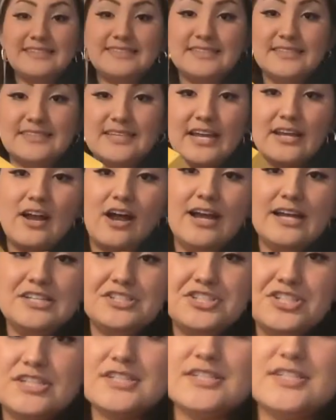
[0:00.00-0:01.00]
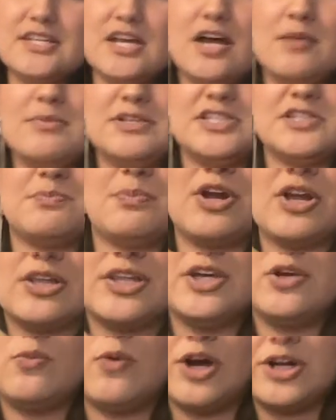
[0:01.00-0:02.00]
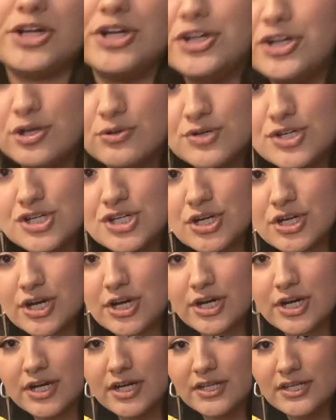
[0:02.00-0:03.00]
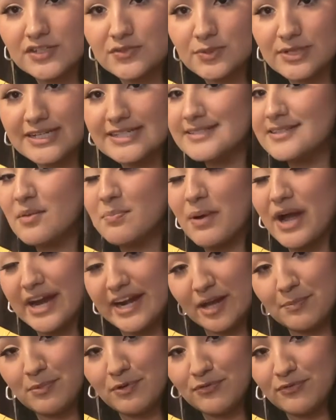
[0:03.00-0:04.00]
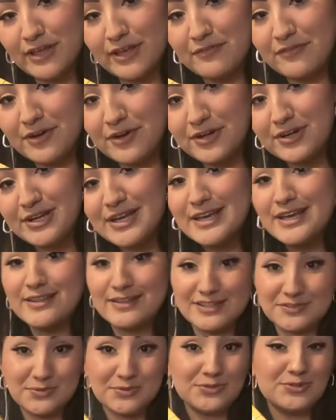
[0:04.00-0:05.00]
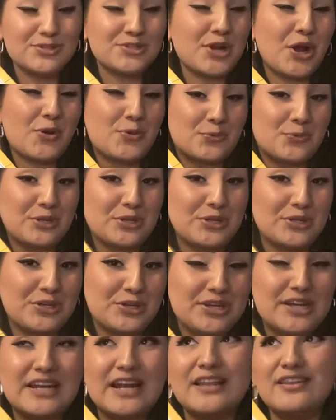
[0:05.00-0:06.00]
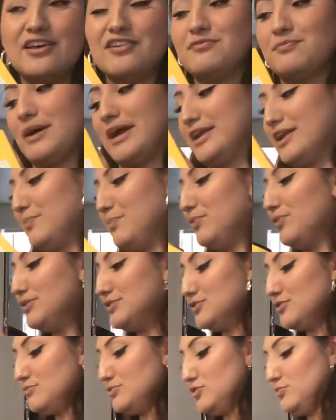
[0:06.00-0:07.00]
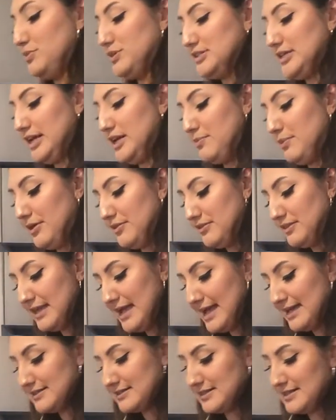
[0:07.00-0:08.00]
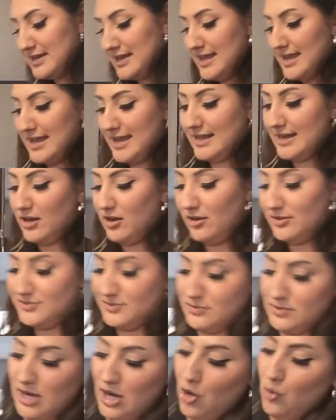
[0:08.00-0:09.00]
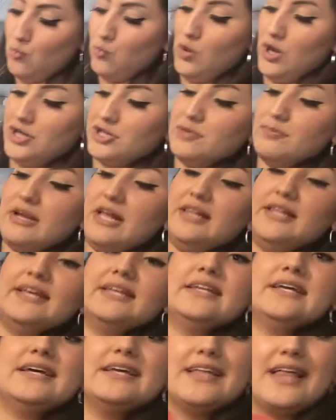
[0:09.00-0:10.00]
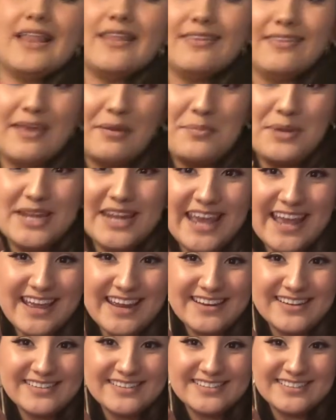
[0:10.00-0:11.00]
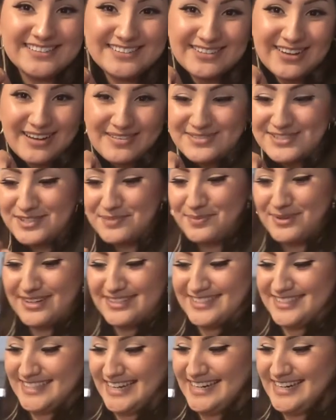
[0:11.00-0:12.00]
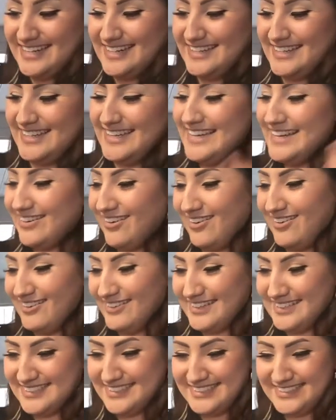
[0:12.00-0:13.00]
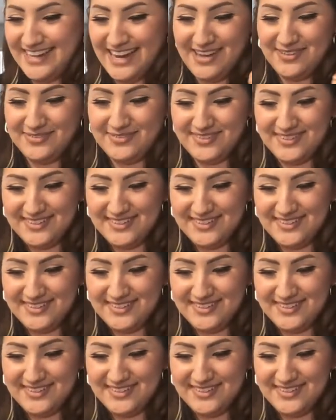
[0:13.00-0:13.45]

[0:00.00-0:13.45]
last things I got is just some sparkling water, no sugar. This one is the pineapple flavored. This one looked really good and I love pineapple, so I'm super excited about that. And I also got watermelon lemonade. So I'm super excited to eat all this stuff.